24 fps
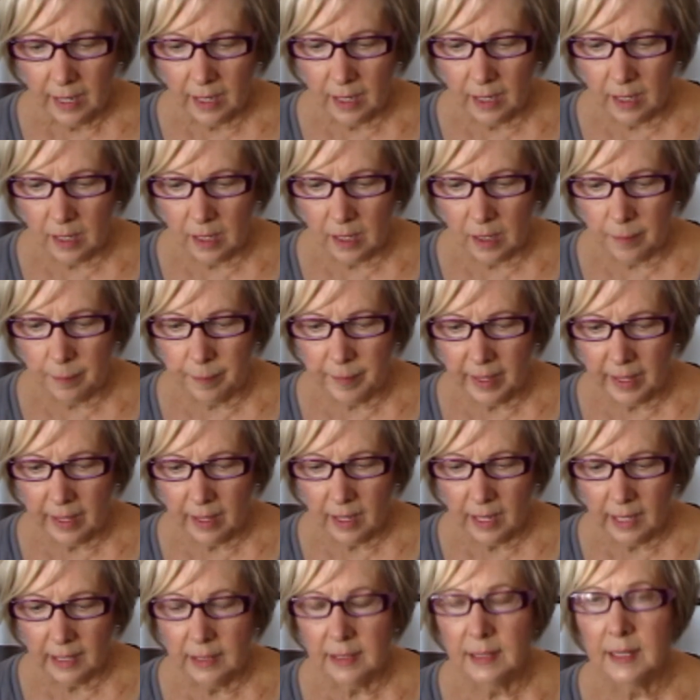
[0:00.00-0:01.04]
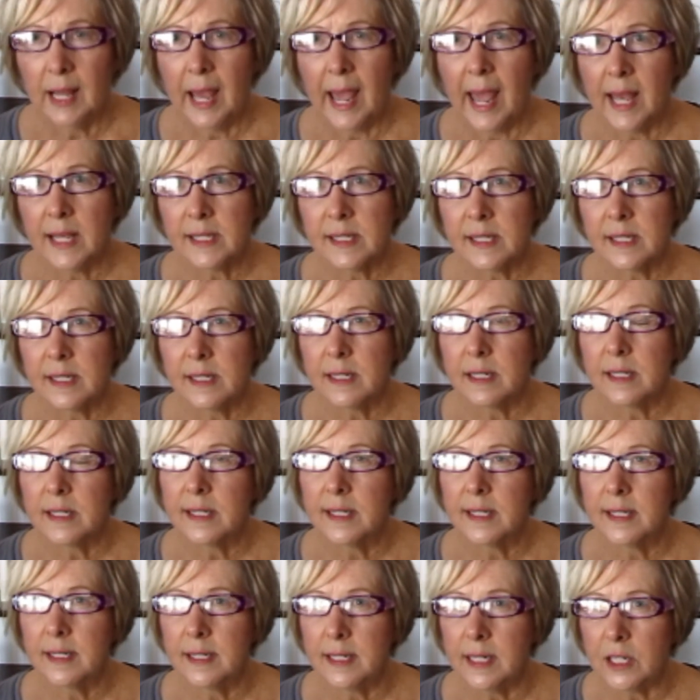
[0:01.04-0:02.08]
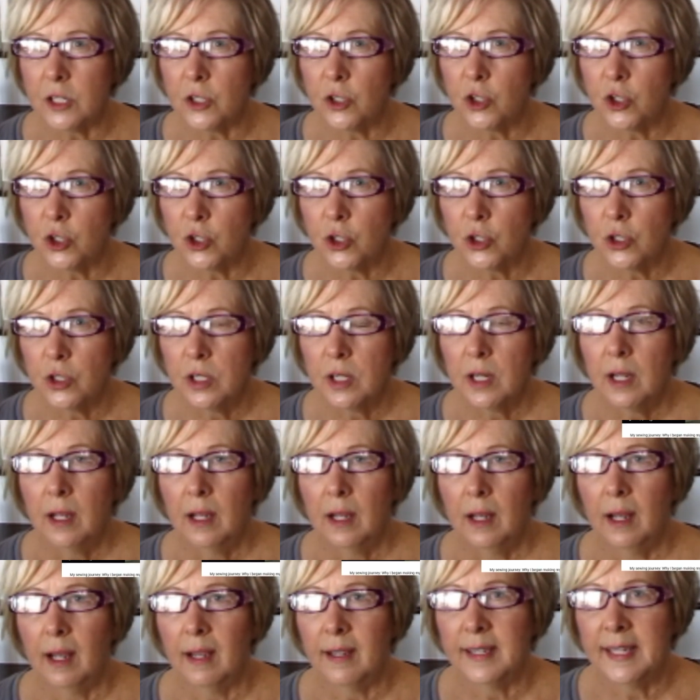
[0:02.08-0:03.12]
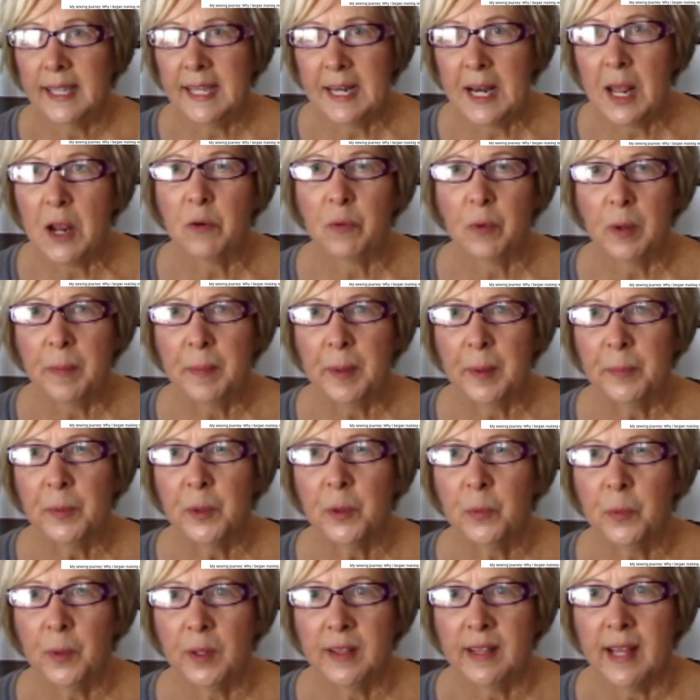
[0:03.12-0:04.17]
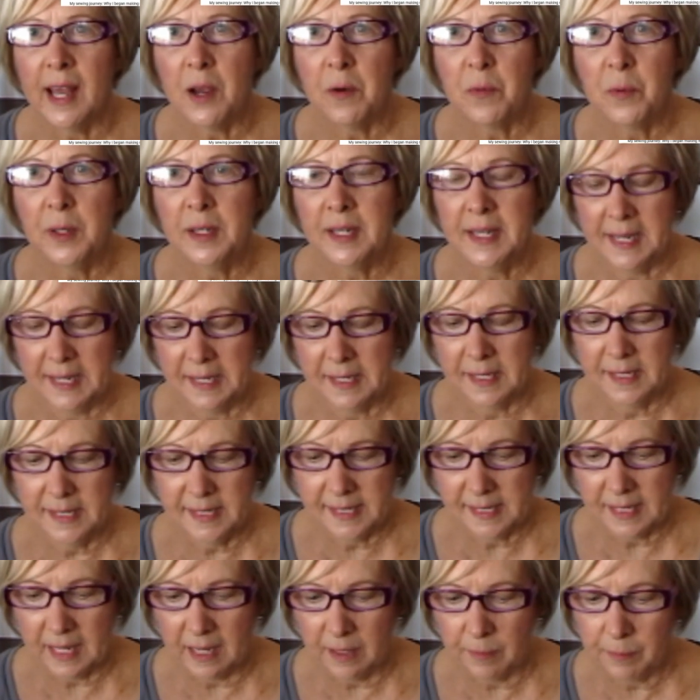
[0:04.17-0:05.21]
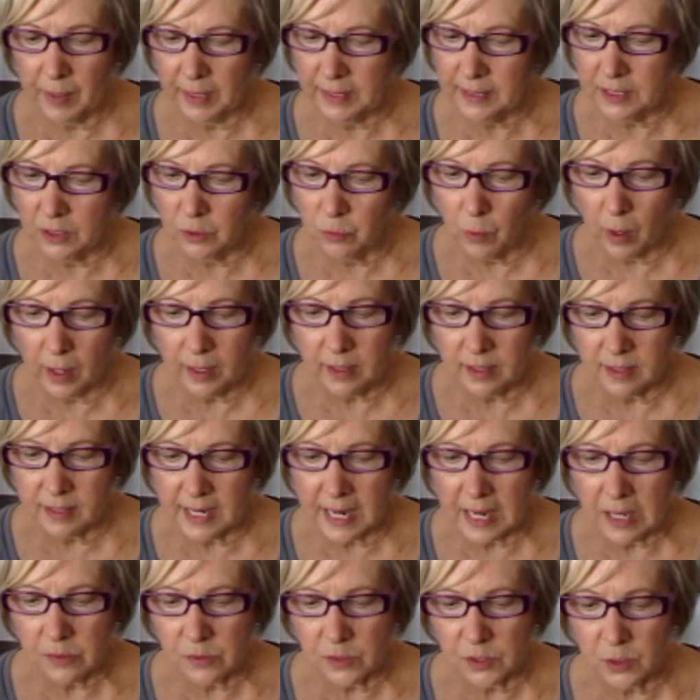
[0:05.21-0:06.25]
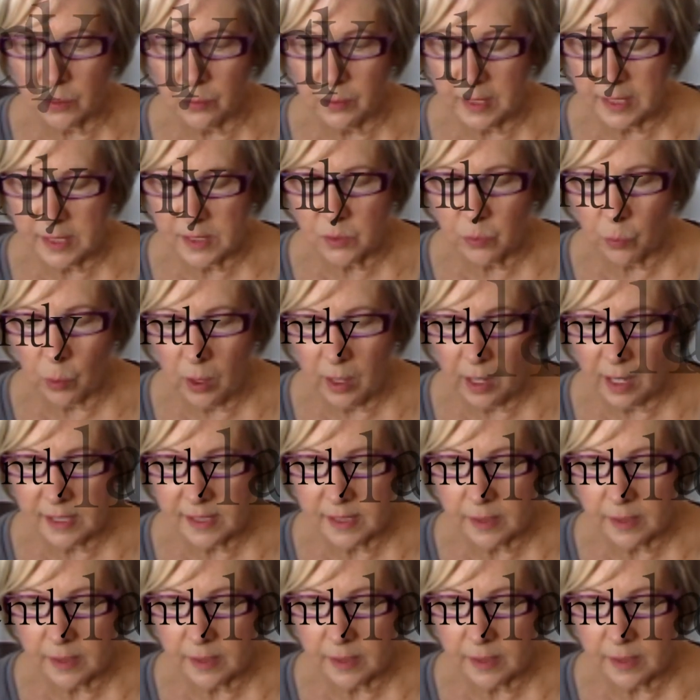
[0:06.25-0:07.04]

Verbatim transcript: Um, Last Stitch, I cannot remember what that one is. Um, I did write it down, so it is one I